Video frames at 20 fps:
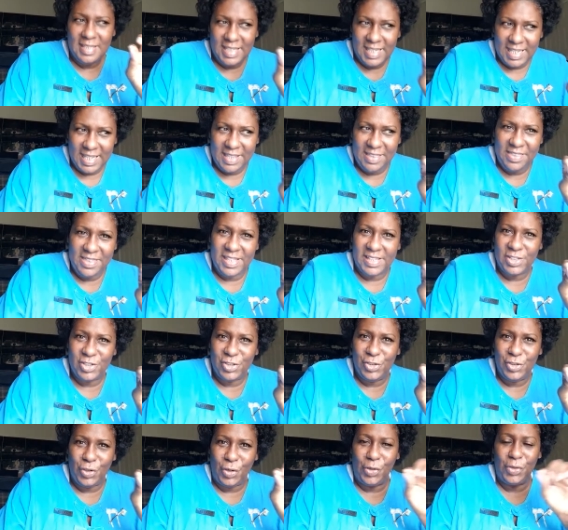in this
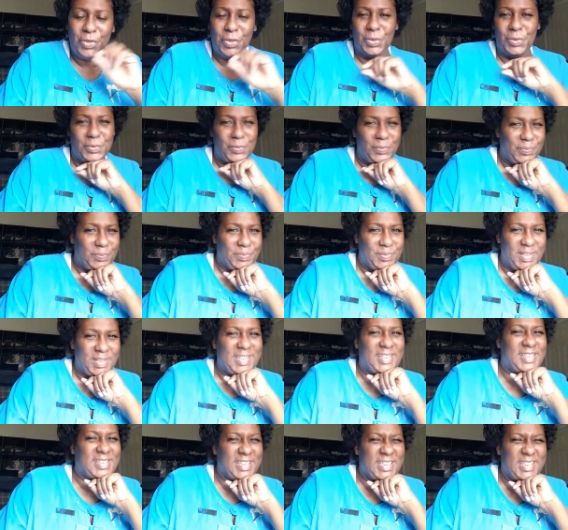journal
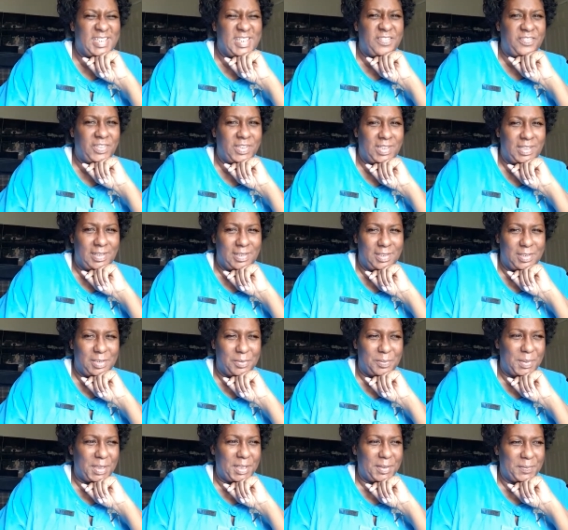is significant to
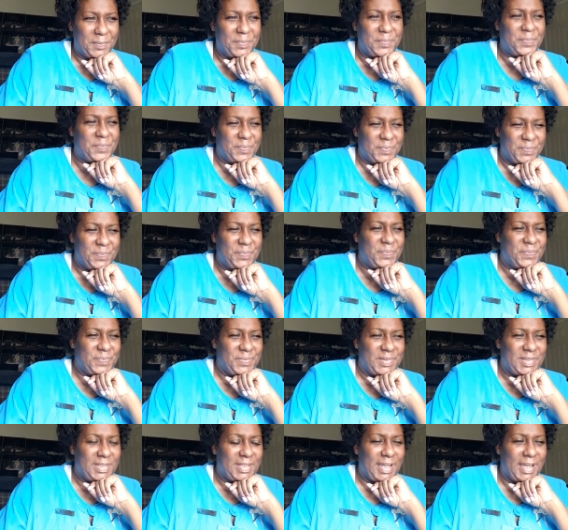me.
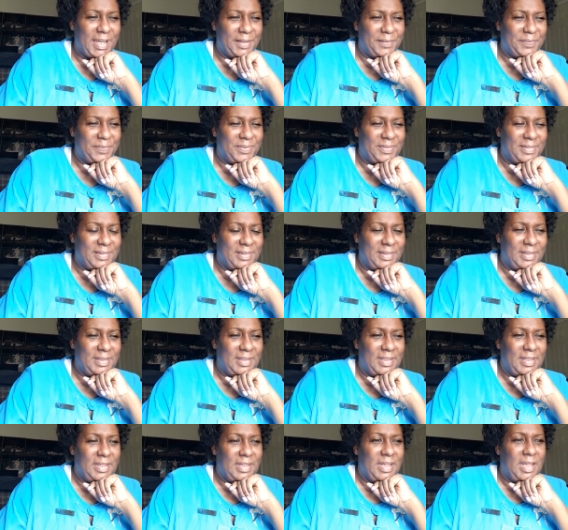Yeah.
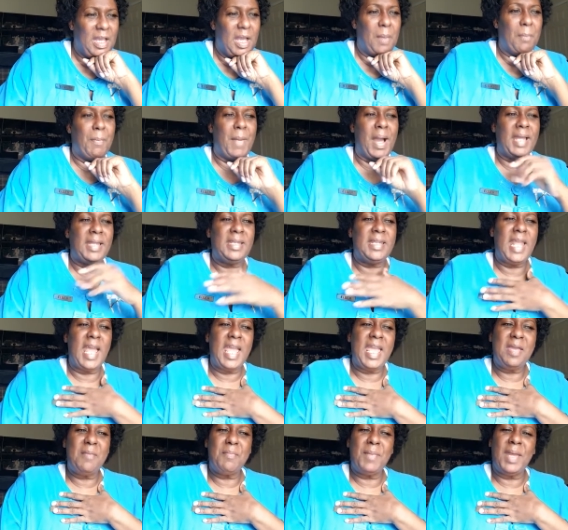My
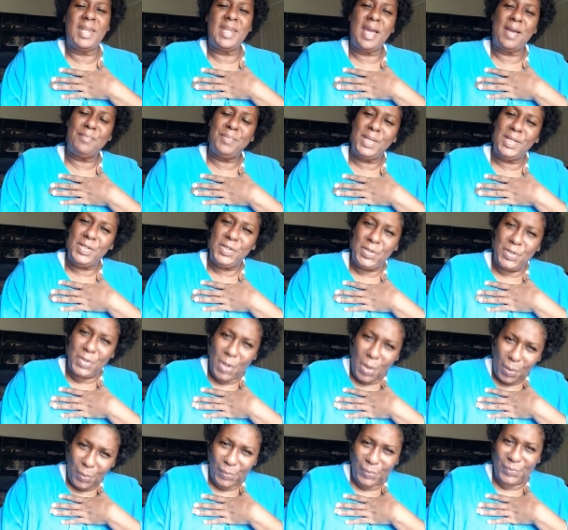name may not be
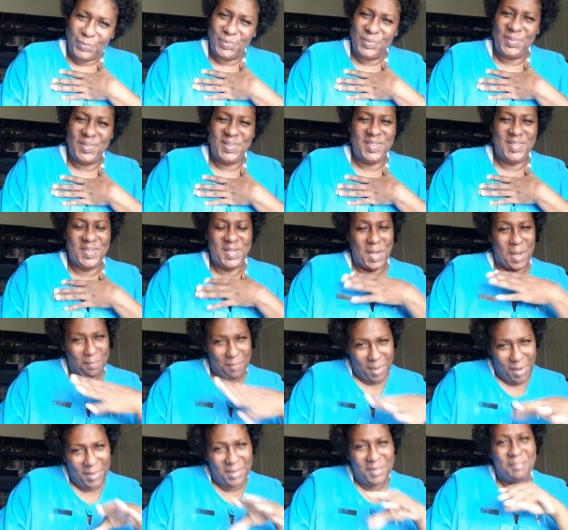known
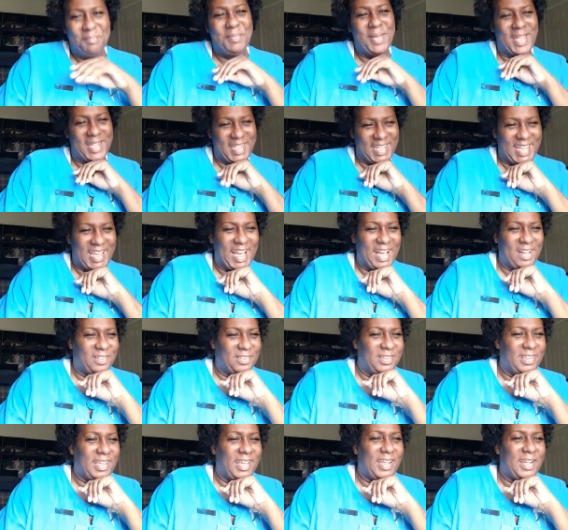among many out
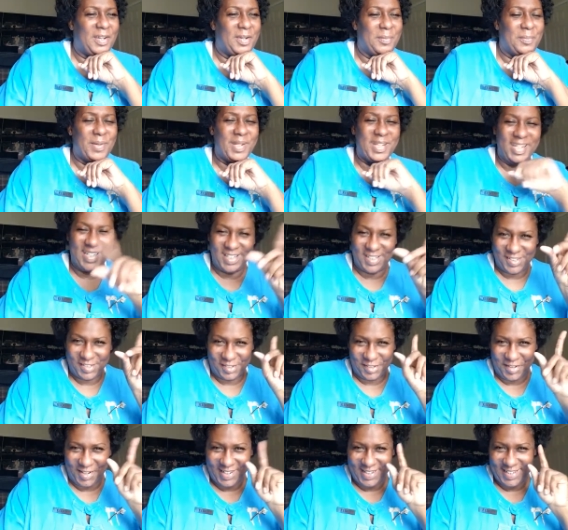there, but it is
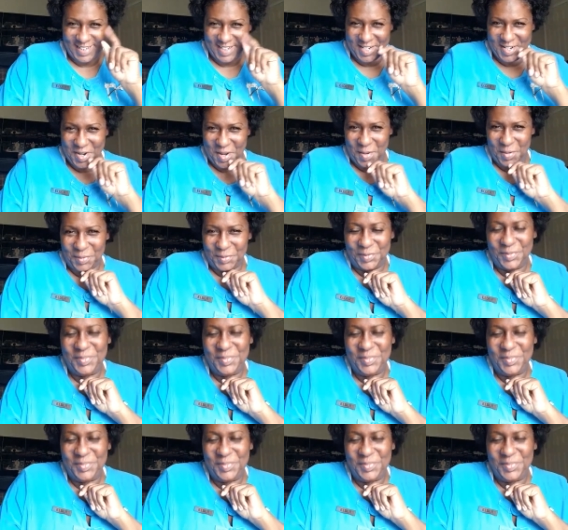greatly known